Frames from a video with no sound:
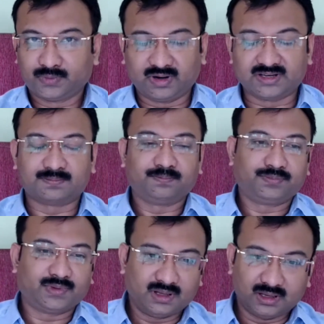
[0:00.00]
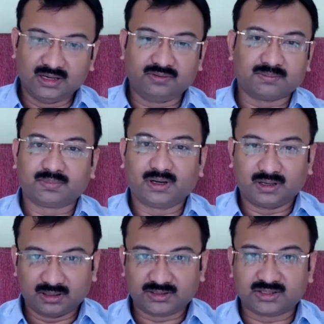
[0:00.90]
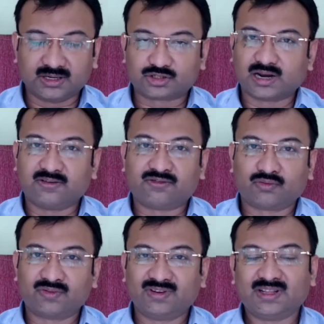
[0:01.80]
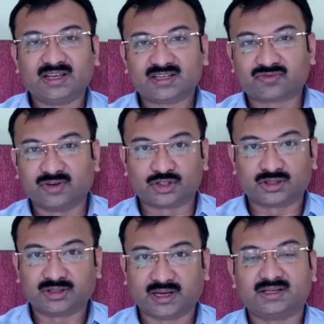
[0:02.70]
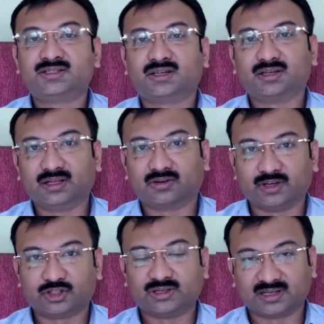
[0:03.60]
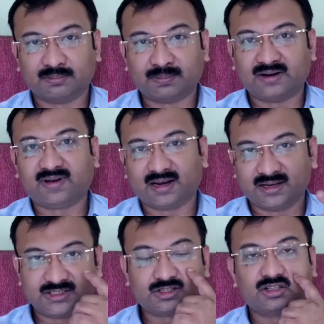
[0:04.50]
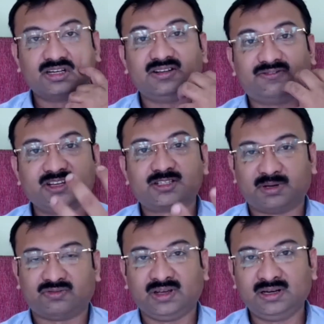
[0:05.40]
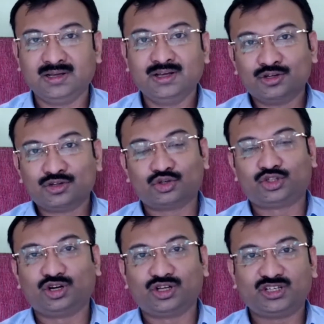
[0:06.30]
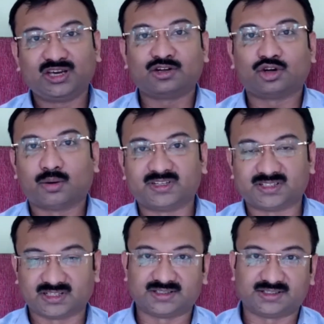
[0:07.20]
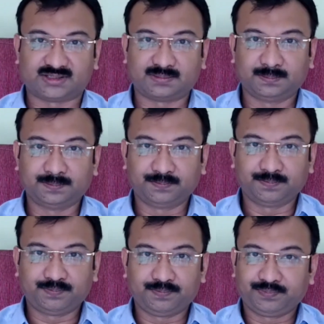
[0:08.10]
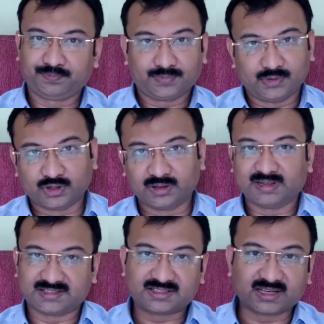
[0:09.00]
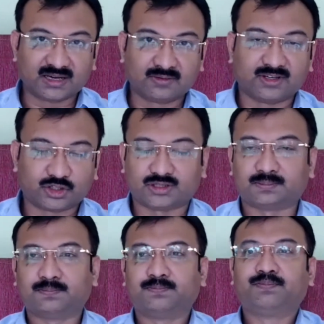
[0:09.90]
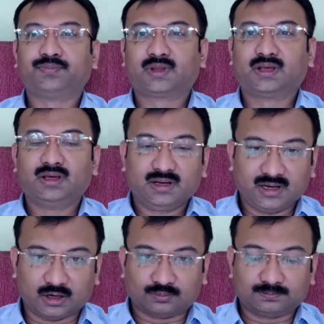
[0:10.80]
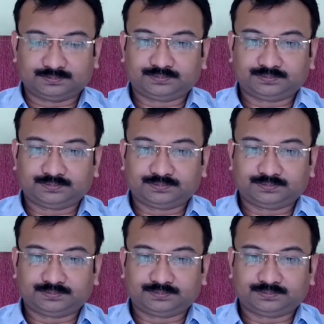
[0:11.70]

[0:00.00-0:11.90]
right? Anyway, let's carry forward with the next question. That is the question, the comparative analysis or the difference between sociology and common sense. Okay, that's the second question. Now,